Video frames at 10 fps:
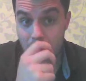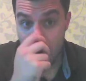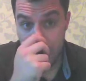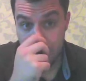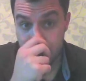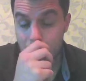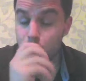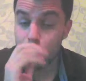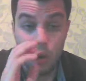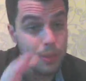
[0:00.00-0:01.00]

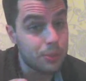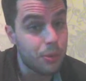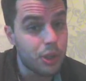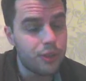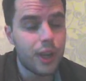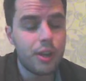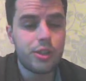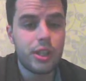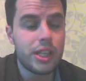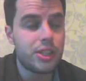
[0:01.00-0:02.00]
Don't be surprised if it
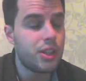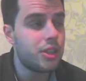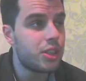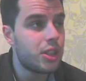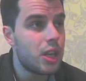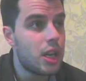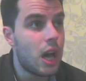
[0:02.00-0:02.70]
goes the distance.